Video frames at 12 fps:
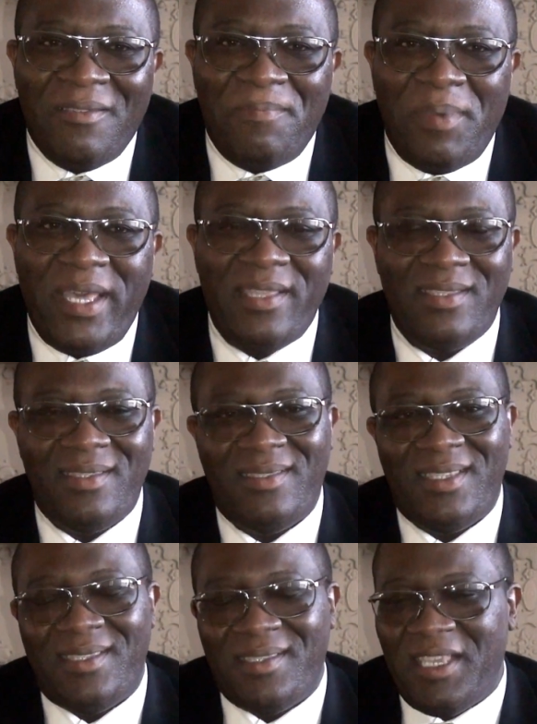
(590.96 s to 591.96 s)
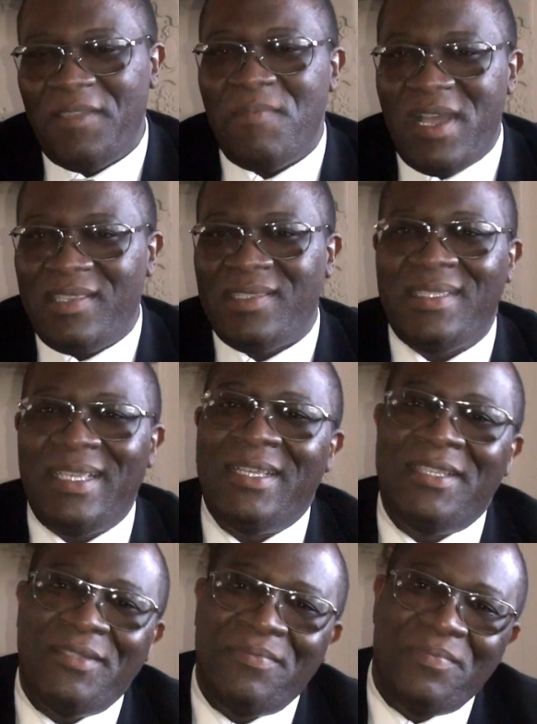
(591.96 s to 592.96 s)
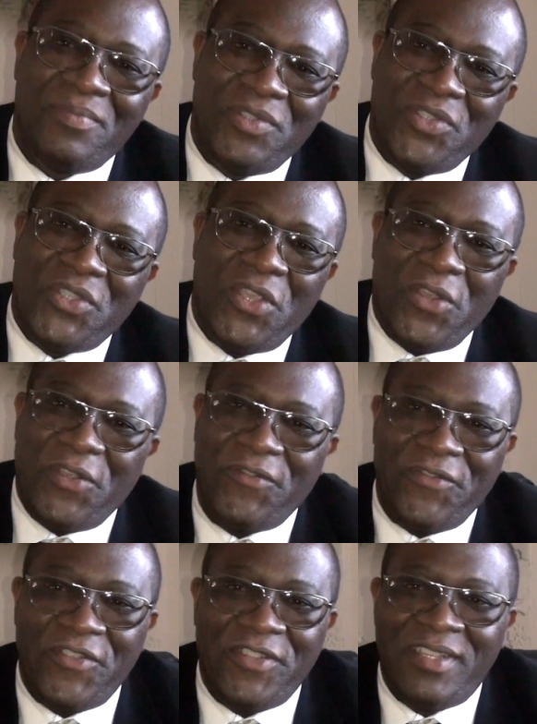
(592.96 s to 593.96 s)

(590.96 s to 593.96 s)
But to see my son serve